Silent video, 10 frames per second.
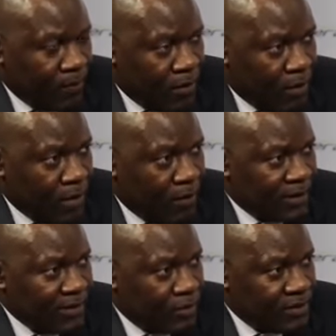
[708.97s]
where we are
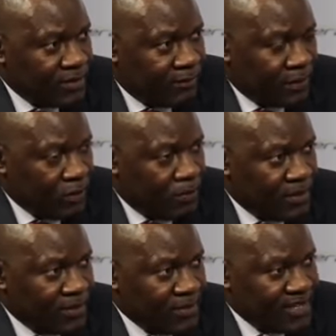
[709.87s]
working on
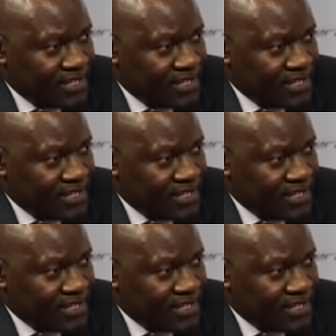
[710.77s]
developing